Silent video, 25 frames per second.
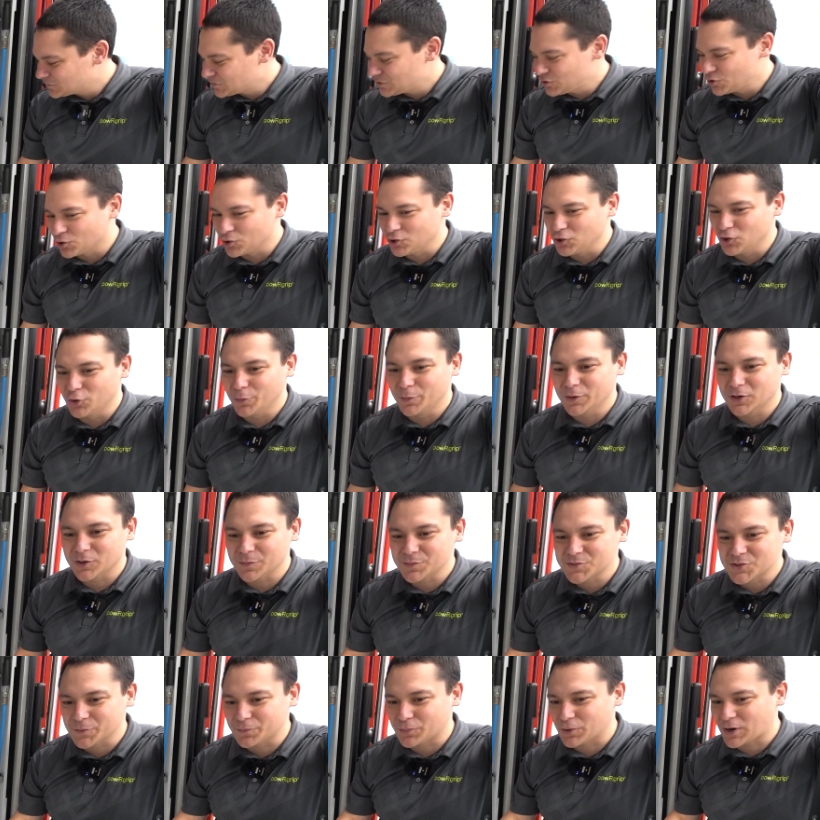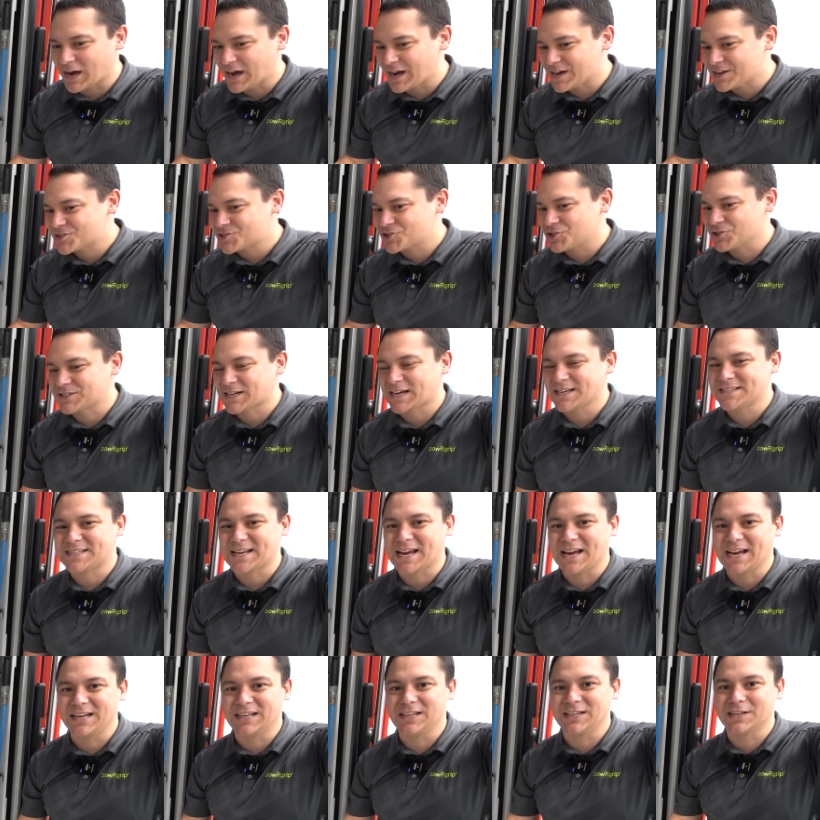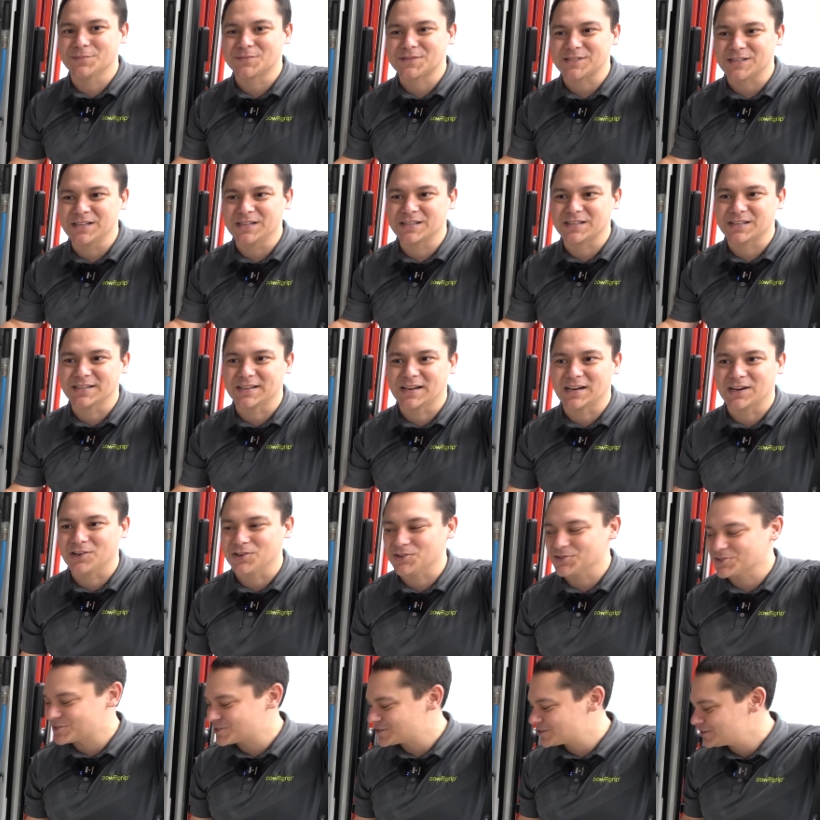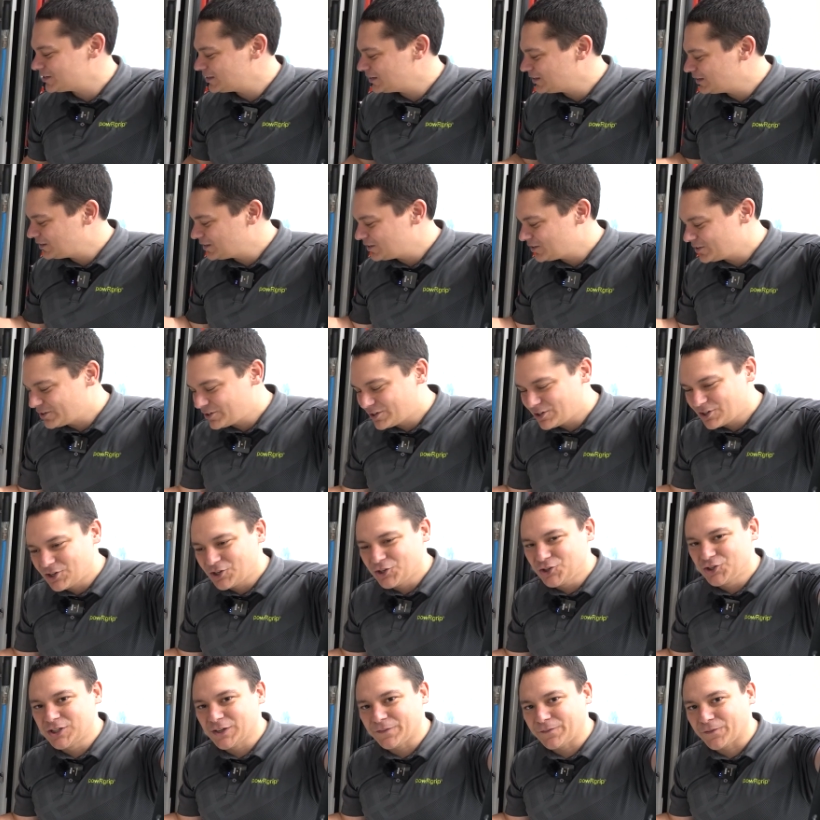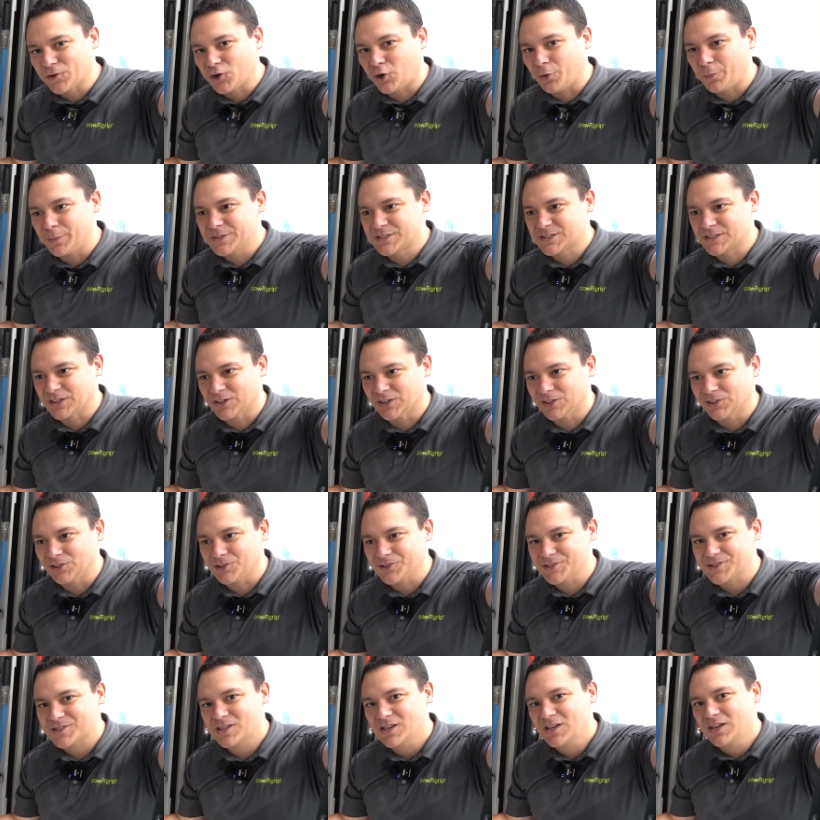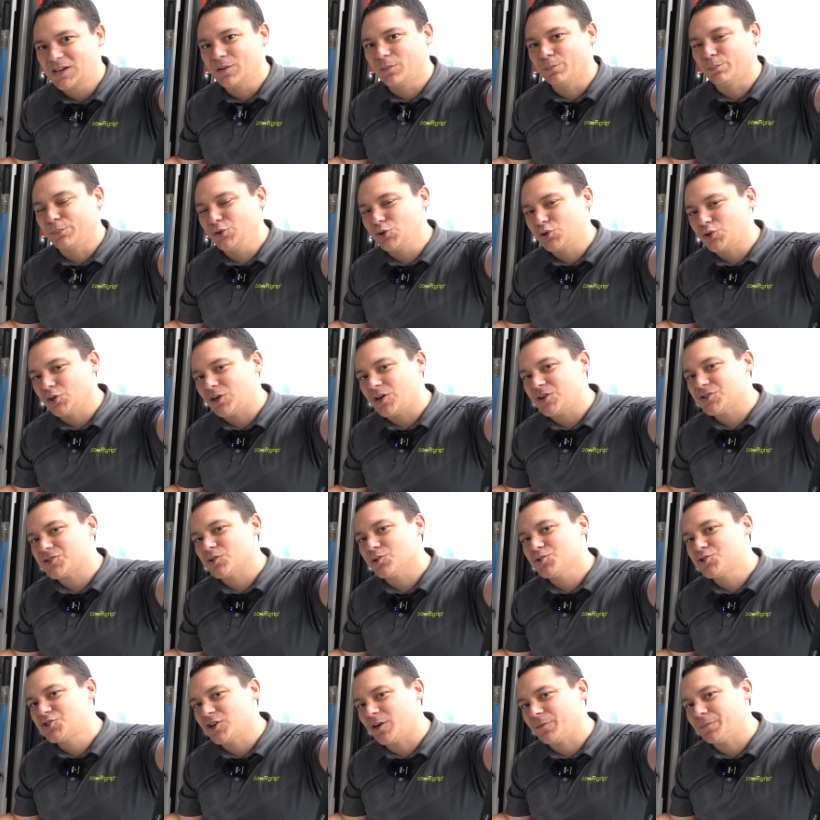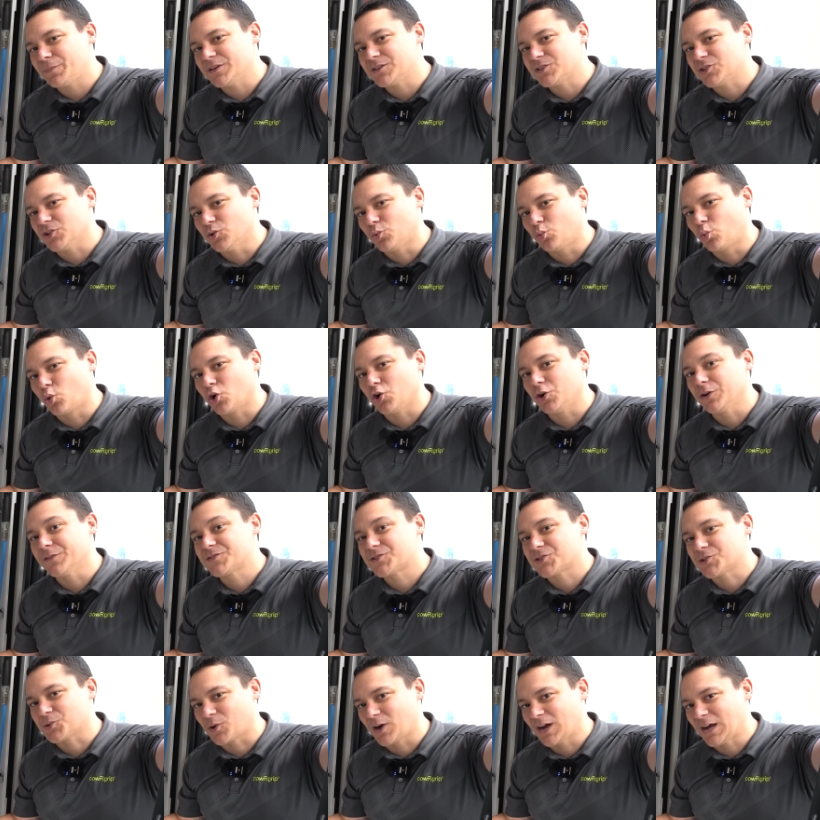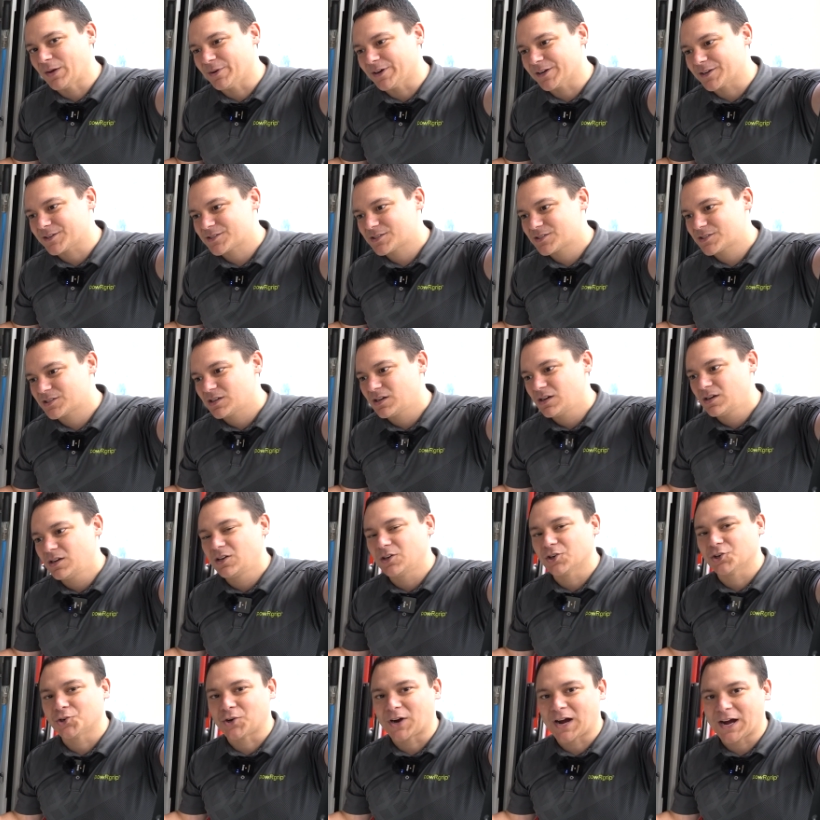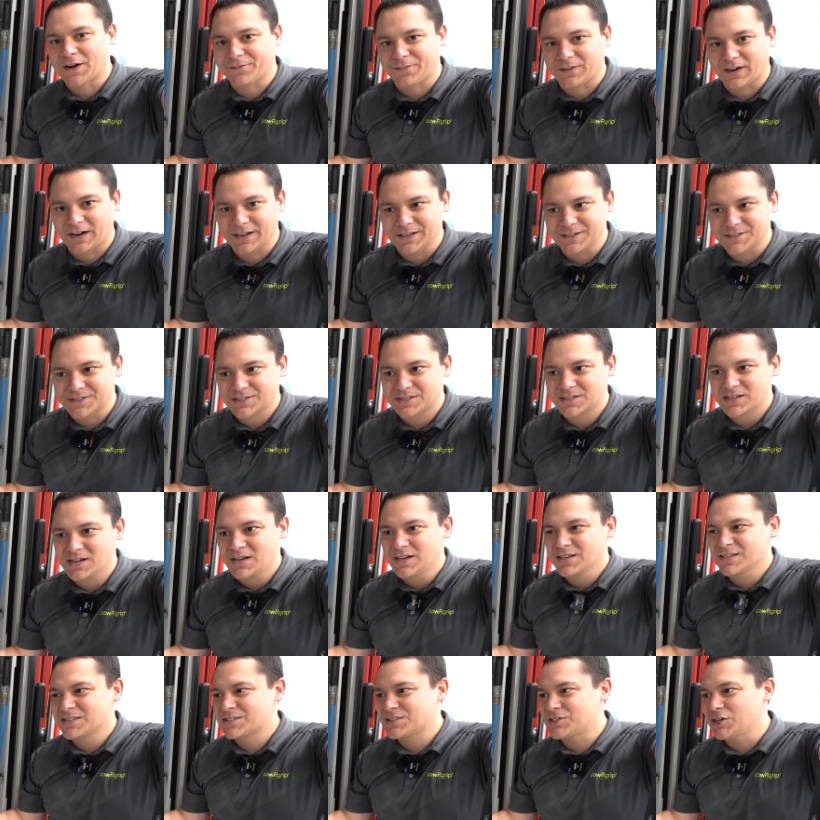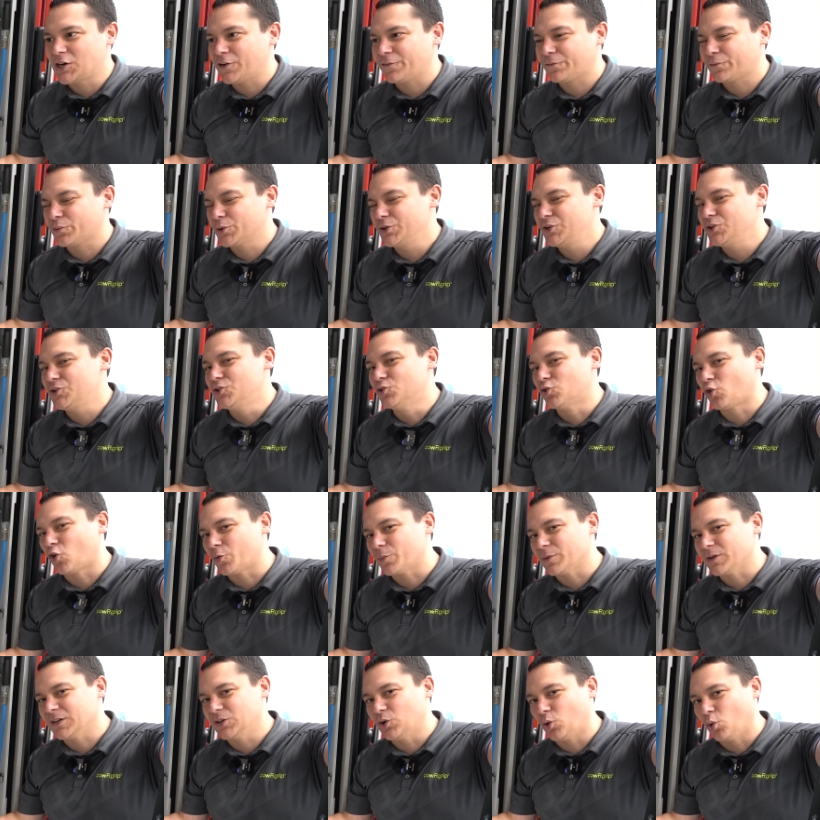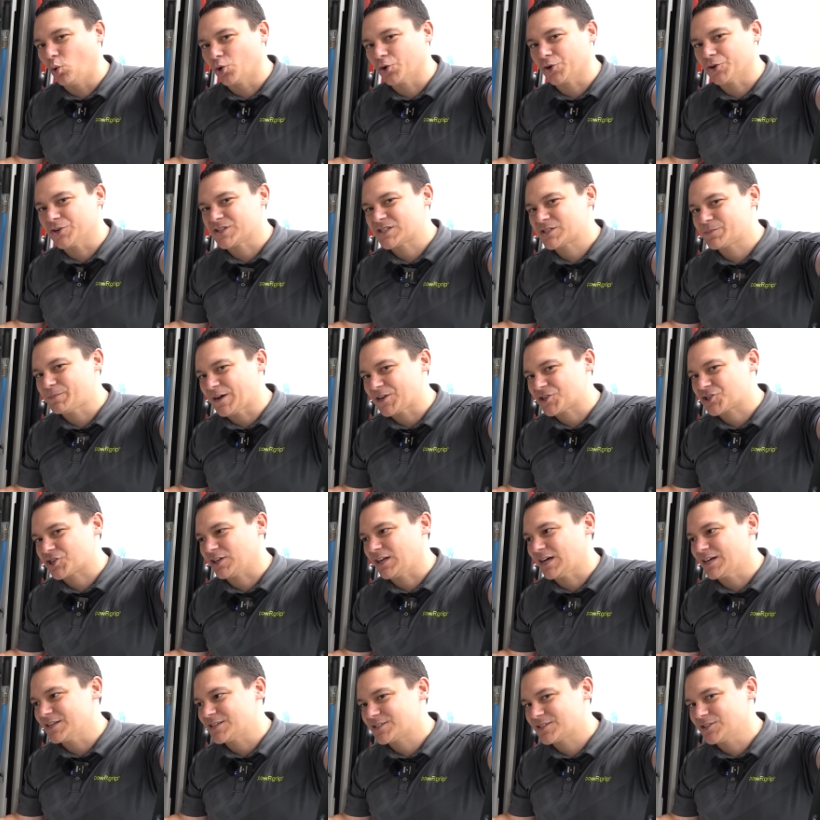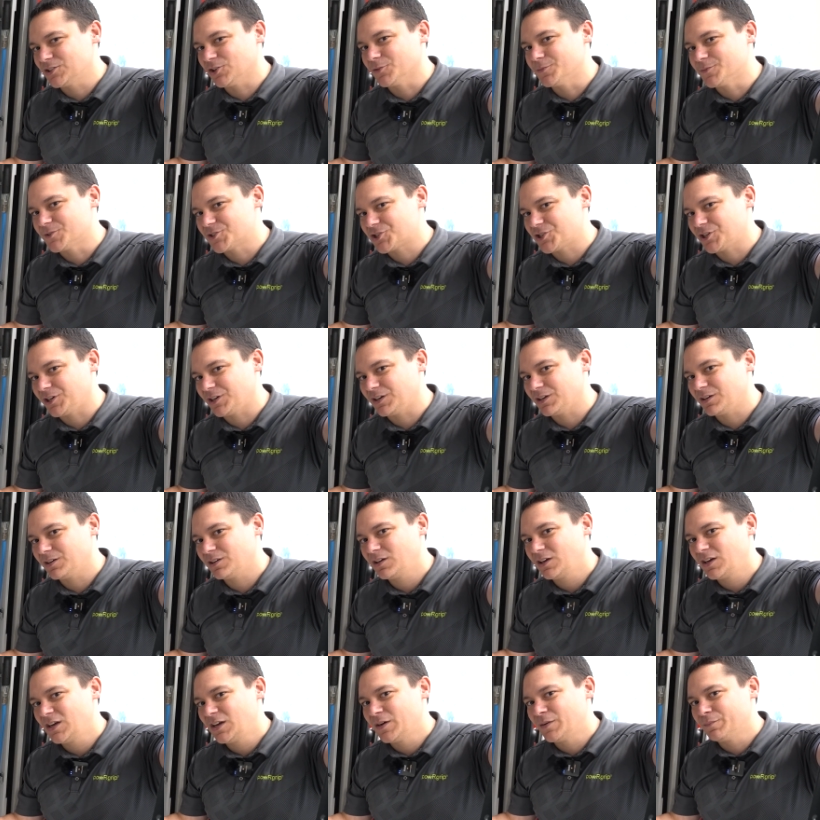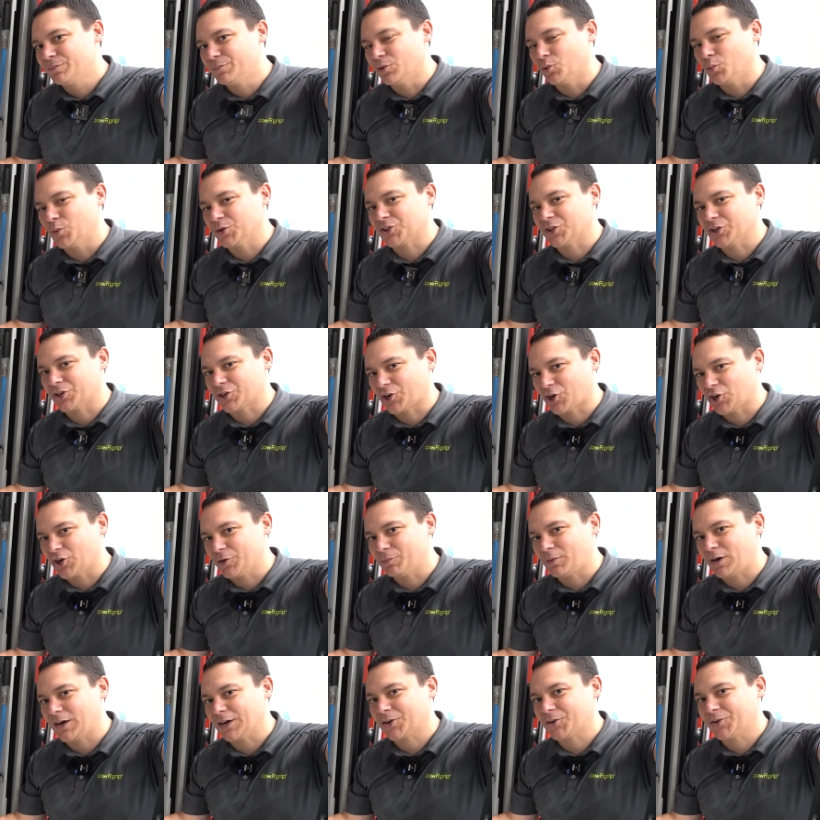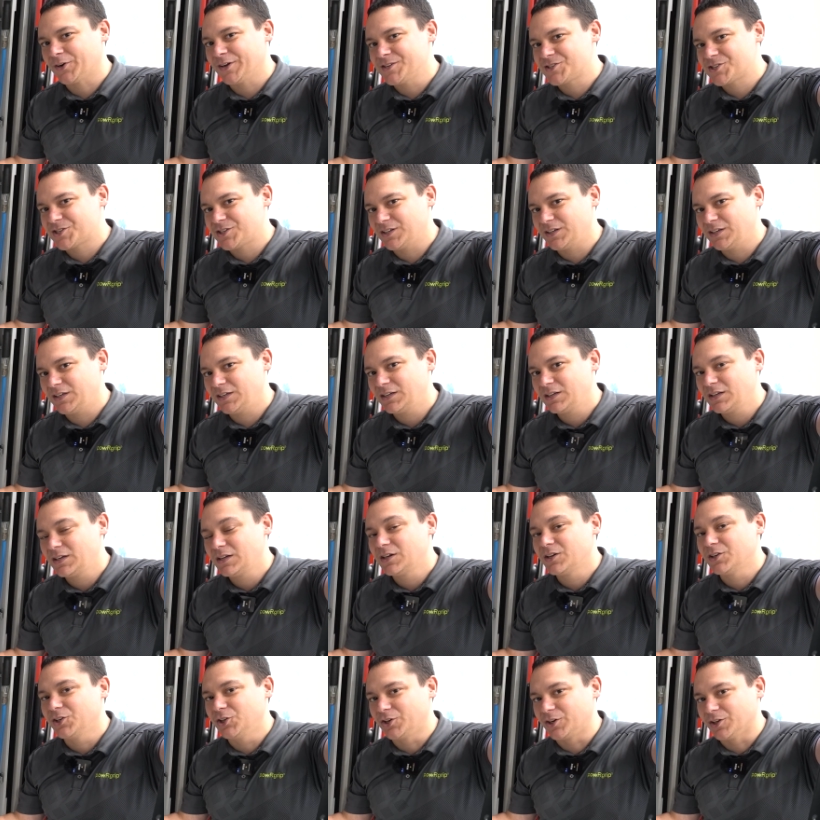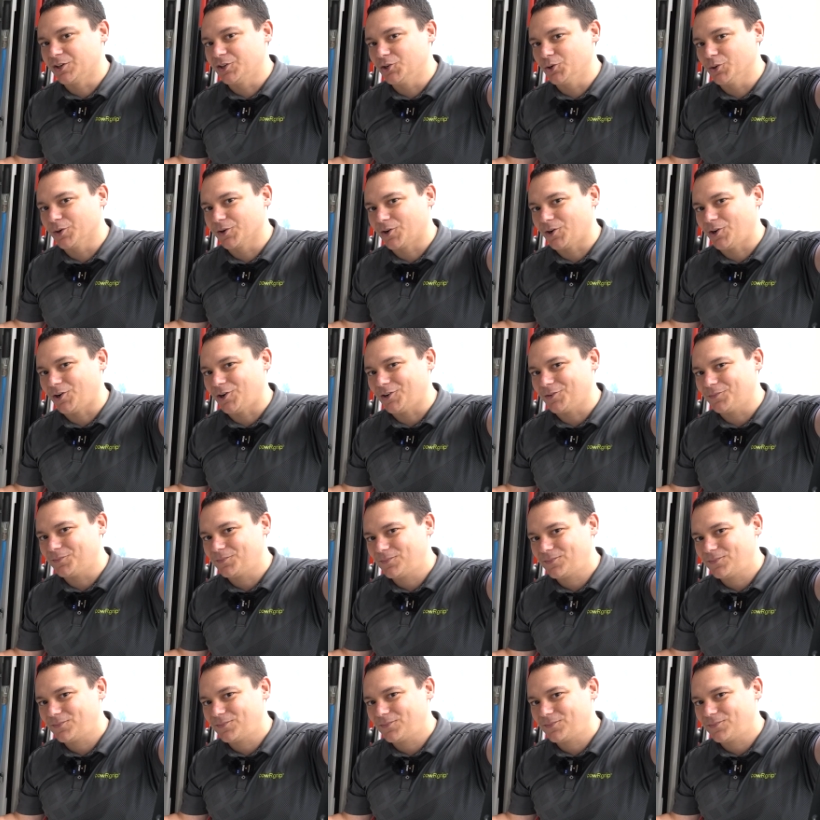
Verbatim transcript: your aluminums, your brass, your titaniums, Inconels, difficult materials, you can also jump into the world of ceramics, graphites, stuff where you'd normally order a specialized sealed machine, but with the Kern Micro HD, you can do it all.